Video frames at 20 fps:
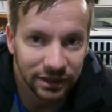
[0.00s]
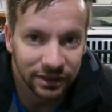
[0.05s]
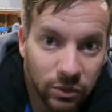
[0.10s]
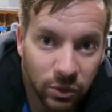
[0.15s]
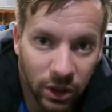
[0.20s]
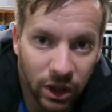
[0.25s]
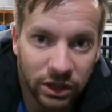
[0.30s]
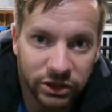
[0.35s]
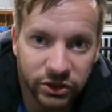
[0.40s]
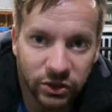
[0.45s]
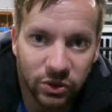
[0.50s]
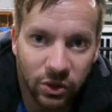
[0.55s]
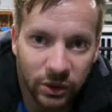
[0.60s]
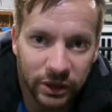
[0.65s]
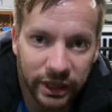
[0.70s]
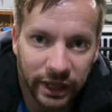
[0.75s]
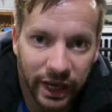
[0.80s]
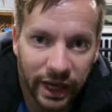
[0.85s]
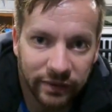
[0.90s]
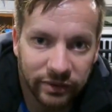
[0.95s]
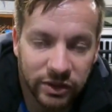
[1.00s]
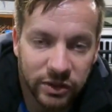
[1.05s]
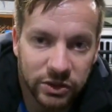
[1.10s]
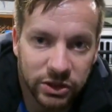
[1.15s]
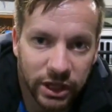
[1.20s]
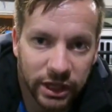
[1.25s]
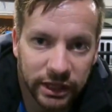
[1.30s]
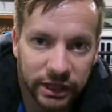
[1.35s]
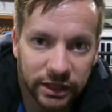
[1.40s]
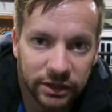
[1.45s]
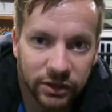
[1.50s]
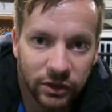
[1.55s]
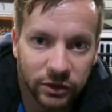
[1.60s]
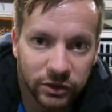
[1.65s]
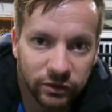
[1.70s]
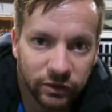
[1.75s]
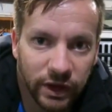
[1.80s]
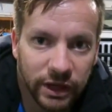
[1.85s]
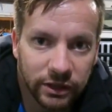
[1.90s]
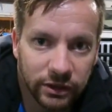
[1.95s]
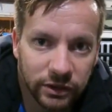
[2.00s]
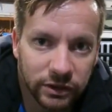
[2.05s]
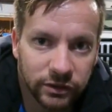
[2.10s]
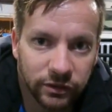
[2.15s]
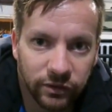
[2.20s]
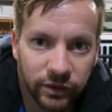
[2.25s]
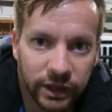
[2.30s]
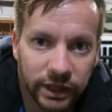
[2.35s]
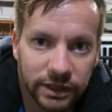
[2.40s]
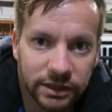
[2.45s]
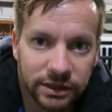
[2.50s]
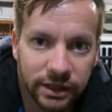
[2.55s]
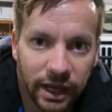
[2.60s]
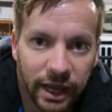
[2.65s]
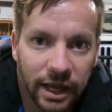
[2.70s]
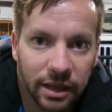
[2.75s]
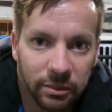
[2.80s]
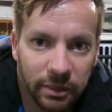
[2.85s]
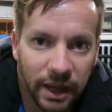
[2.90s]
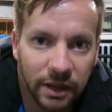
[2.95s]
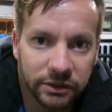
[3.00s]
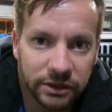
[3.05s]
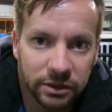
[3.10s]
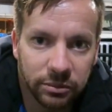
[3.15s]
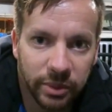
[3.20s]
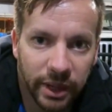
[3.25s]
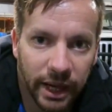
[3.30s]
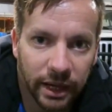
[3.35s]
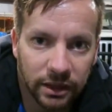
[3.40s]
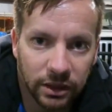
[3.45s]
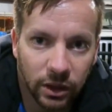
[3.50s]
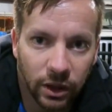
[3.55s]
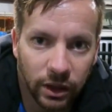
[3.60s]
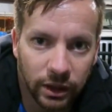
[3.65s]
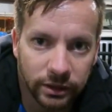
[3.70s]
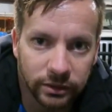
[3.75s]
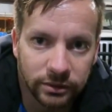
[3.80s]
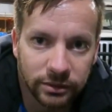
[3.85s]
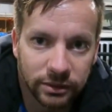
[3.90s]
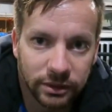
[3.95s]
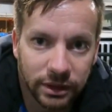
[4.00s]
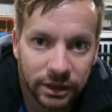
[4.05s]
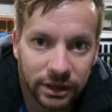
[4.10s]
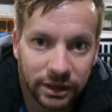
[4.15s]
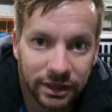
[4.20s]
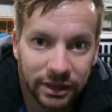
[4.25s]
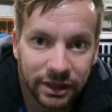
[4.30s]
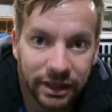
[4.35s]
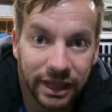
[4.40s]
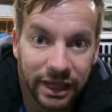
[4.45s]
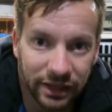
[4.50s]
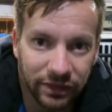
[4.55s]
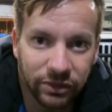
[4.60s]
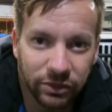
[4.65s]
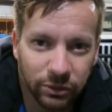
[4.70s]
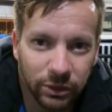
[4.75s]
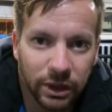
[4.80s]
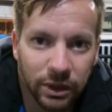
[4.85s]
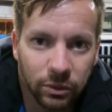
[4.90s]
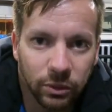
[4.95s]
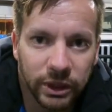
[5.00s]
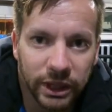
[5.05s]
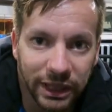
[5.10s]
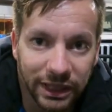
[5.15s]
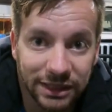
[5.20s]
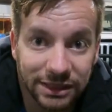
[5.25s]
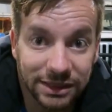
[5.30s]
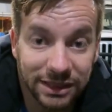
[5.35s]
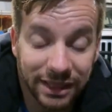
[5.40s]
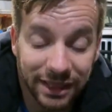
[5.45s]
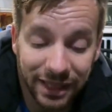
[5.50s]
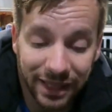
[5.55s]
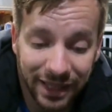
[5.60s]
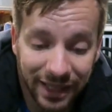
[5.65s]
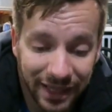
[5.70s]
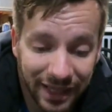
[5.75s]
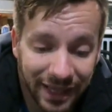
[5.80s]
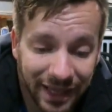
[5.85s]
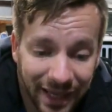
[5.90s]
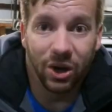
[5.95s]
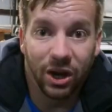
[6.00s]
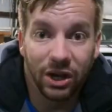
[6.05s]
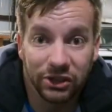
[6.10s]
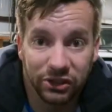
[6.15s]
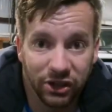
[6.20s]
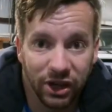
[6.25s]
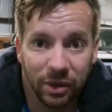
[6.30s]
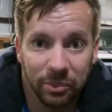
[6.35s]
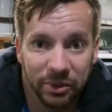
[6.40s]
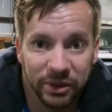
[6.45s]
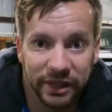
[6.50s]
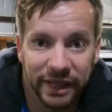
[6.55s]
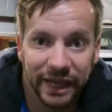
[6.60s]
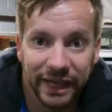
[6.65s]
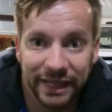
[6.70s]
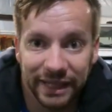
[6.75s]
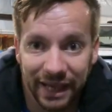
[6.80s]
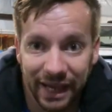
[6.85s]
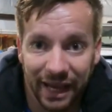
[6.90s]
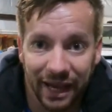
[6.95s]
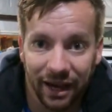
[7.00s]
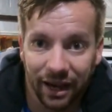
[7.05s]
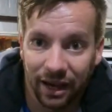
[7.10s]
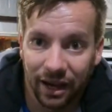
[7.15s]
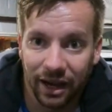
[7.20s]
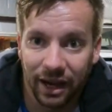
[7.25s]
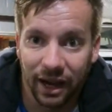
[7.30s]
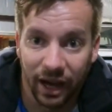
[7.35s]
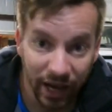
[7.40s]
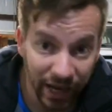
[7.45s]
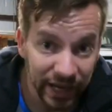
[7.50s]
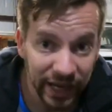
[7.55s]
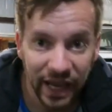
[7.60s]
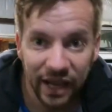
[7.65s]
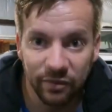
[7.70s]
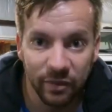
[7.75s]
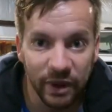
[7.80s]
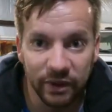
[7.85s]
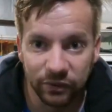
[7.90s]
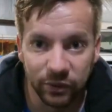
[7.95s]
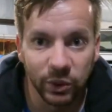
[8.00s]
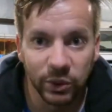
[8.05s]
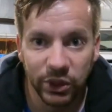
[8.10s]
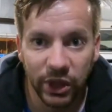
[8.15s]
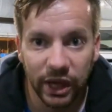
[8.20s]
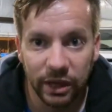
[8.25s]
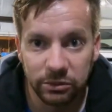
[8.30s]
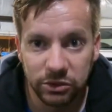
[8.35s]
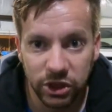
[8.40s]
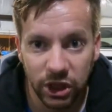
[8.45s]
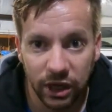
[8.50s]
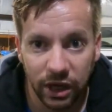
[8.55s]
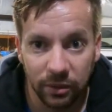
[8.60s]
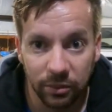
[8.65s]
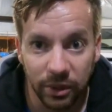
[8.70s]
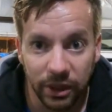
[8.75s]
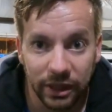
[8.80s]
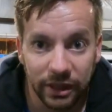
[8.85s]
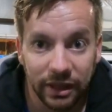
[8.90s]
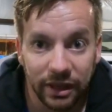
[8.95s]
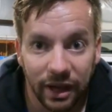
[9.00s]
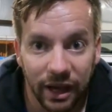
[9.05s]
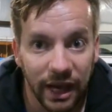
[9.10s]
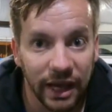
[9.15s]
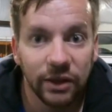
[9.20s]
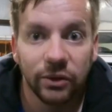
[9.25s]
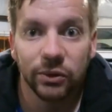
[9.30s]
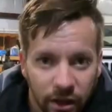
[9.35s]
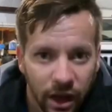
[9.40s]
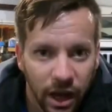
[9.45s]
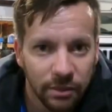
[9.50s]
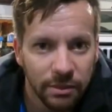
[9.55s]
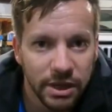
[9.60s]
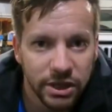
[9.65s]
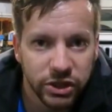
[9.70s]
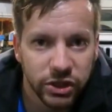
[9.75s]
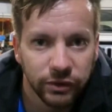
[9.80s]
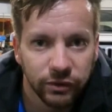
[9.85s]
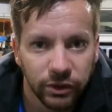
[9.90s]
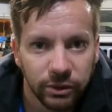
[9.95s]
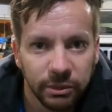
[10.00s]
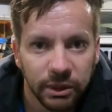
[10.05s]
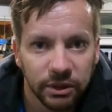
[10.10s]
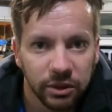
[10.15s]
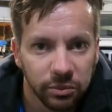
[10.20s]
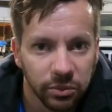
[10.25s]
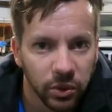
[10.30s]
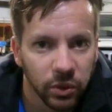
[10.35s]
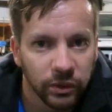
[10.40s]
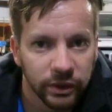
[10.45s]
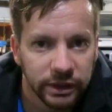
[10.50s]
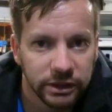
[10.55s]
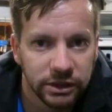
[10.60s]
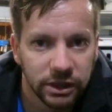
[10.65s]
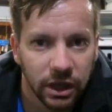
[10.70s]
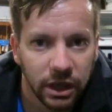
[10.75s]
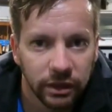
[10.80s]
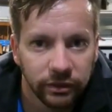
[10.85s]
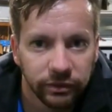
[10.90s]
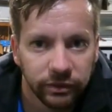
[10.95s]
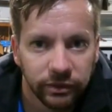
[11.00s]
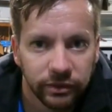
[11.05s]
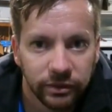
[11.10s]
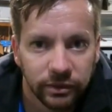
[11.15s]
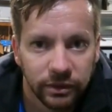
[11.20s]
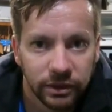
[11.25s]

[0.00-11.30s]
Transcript: And we're also going to have to try to get those fenders fixed and mounted back on in three weeks. On top of that, I have my full-time job. I am not sure if we're gonna be able to pull this off.